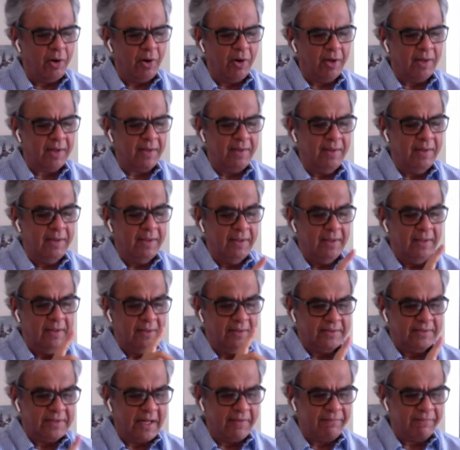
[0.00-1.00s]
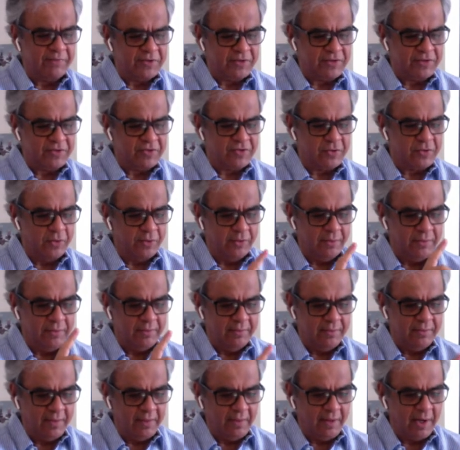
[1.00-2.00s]
York, San Francisco,
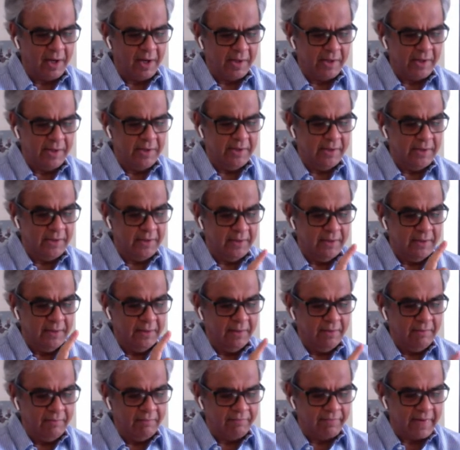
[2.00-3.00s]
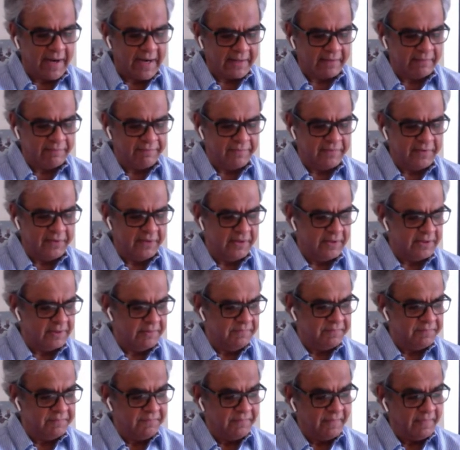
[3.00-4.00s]
London, Frankfurt,
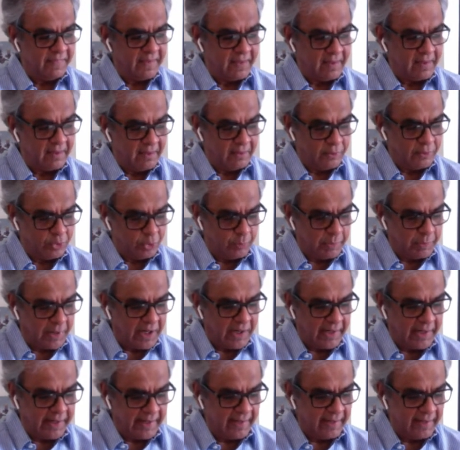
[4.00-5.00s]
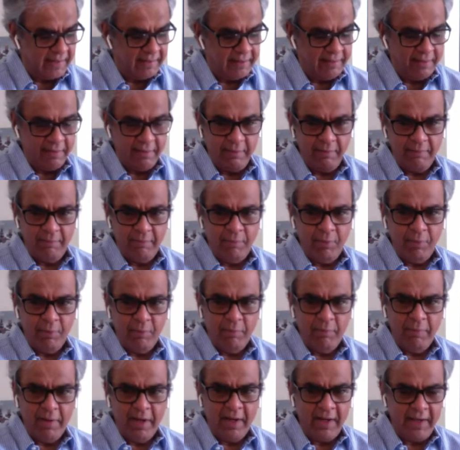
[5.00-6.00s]
Dubai,
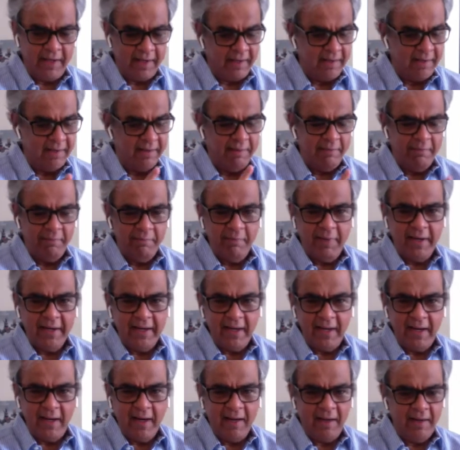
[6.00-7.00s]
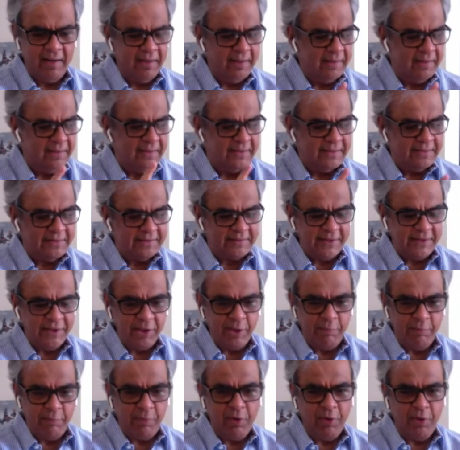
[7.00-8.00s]
Mumbai, Manila,
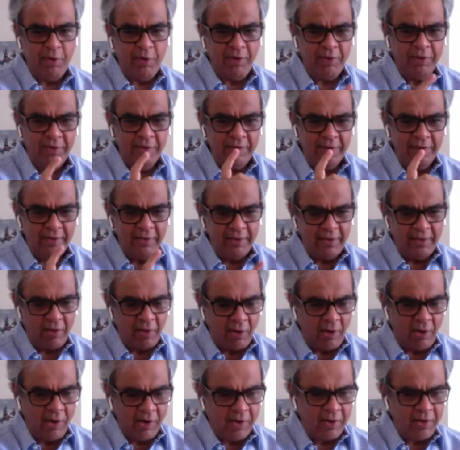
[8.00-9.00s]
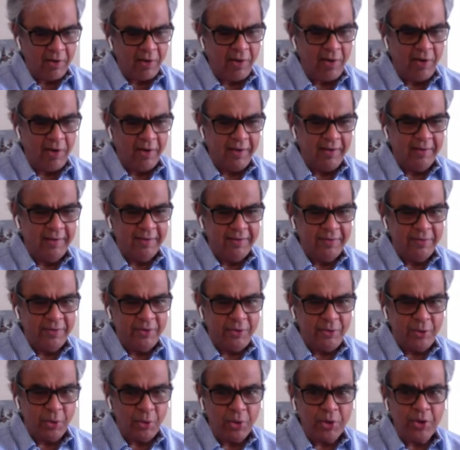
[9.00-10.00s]
Singapore, Hong Kong,
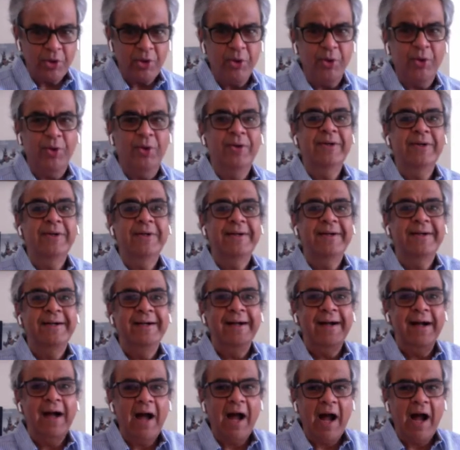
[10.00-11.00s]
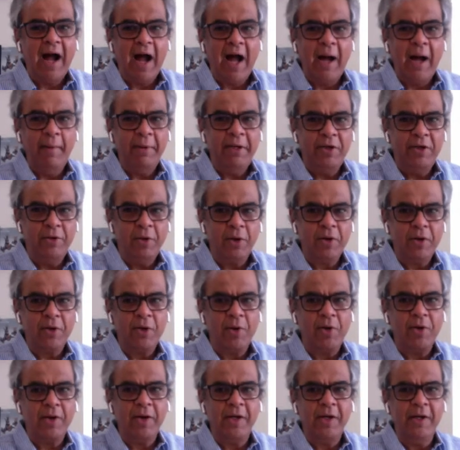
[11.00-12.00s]
Tokyo. I mean, you're
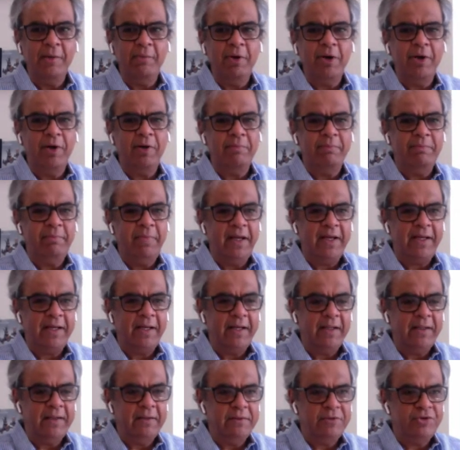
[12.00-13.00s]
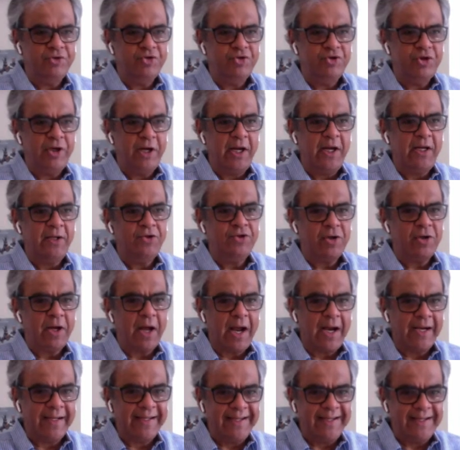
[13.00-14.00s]
talking about making change
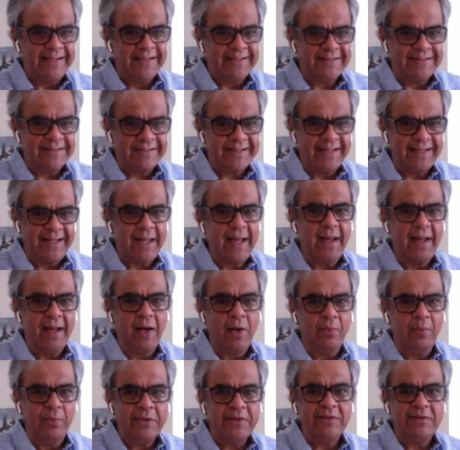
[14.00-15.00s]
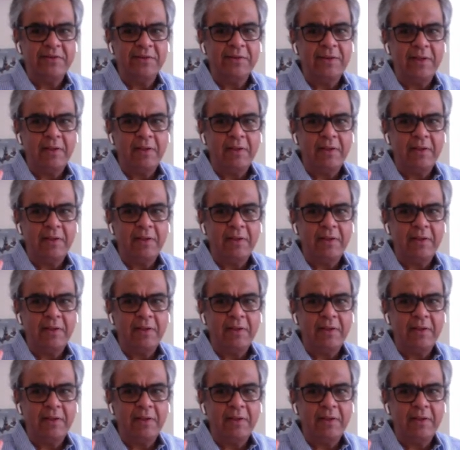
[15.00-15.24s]
at a scale which is